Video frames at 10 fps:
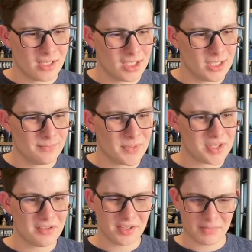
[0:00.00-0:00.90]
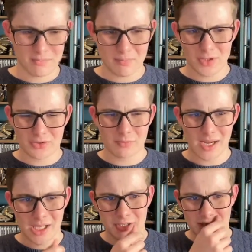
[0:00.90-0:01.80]
Um, but the, the Monster of
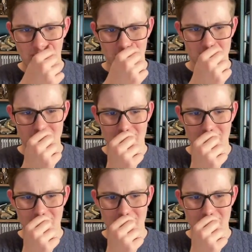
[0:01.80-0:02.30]
Peladon TARDIS,